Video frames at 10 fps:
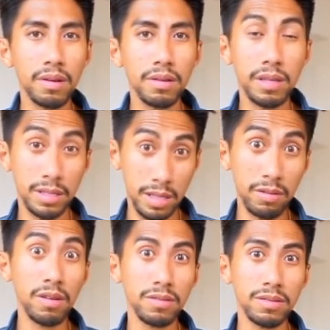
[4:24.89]
This is how
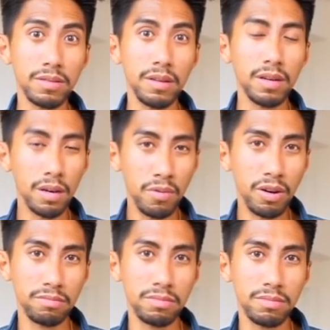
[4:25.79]
it goes. Come
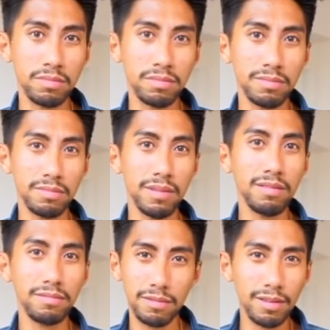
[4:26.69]
on.
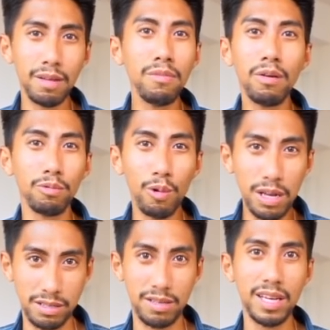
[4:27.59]
Come on,
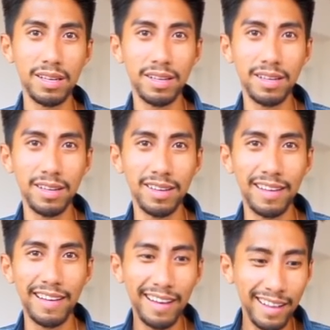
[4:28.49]
what?
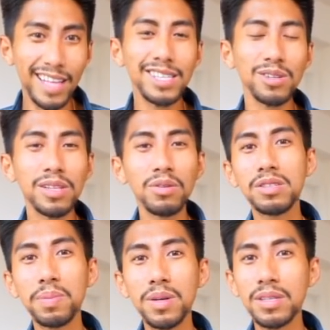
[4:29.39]
That's how slow this
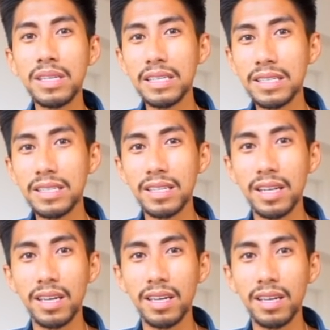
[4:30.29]
person is.
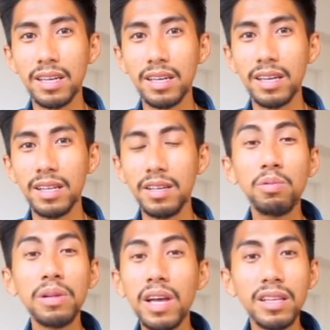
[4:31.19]
You
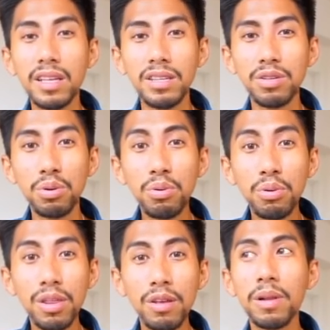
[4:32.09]
will not get the
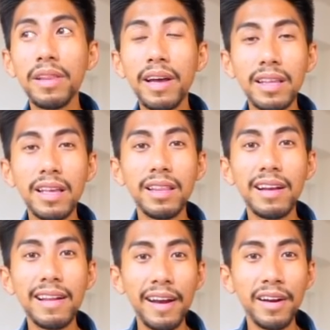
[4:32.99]
truth. You will not get the
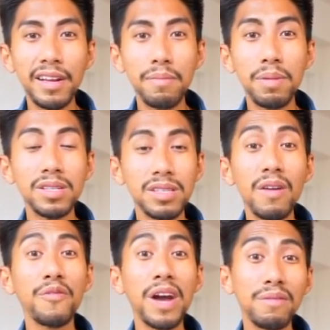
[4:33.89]
clarity, because they're a
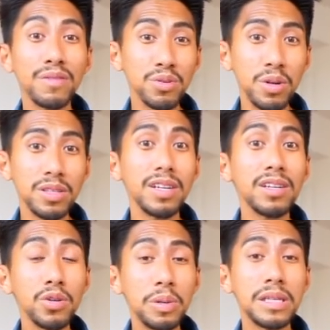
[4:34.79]
Five of Swords. They're
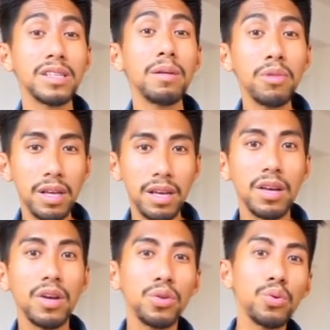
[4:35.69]
doing something
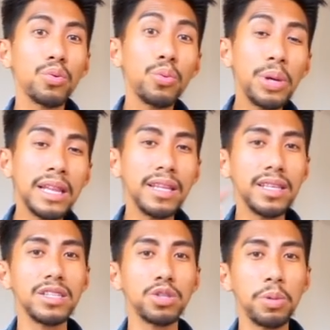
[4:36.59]
to win in the
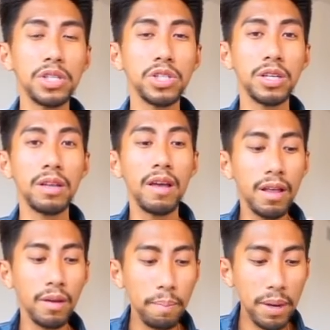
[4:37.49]
situation
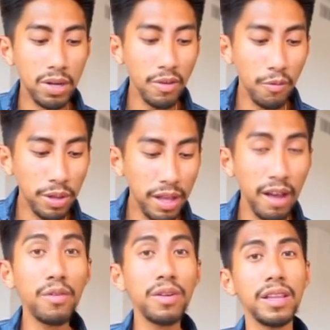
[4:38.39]
because of
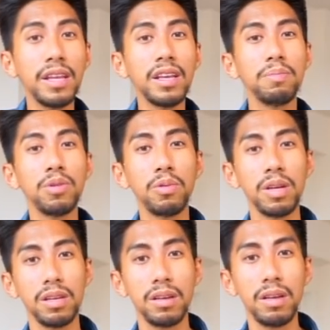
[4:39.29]
whatever that they keep
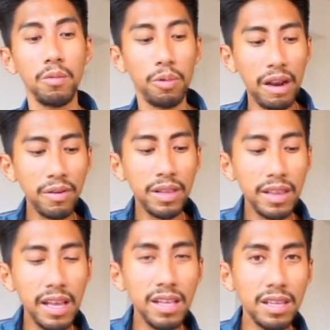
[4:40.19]
doing. Whatever that
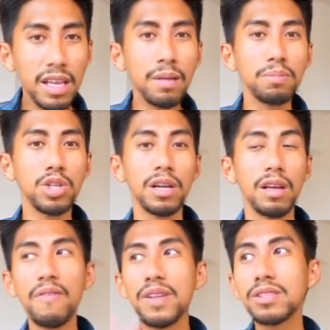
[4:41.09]
they keep juggling.
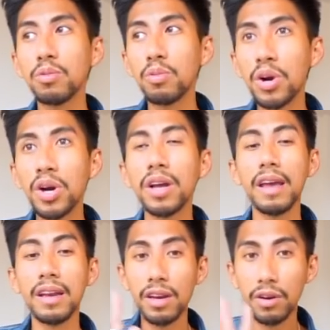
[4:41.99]
If it's work
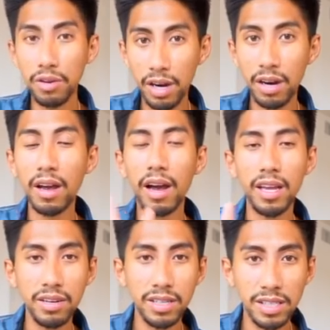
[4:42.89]
and career, I
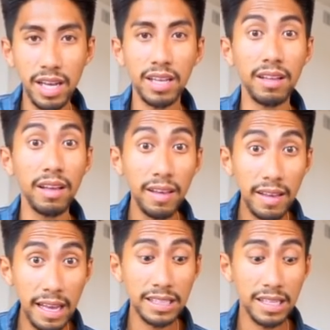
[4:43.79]
understand.
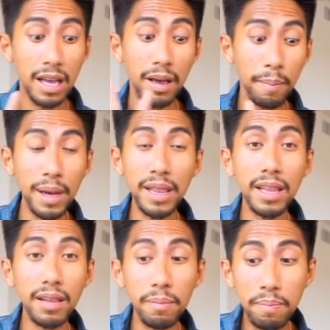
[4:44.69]
Yes.
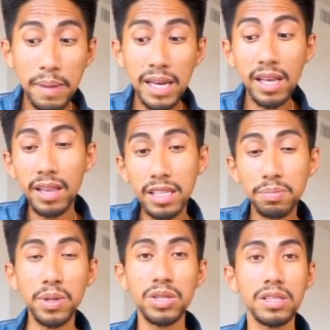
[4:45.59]
But meaning this
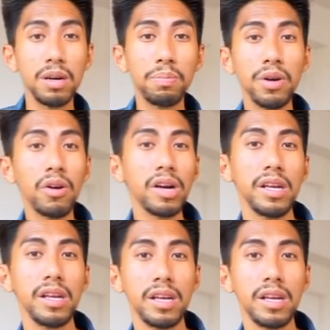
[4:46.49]
person is not a priority.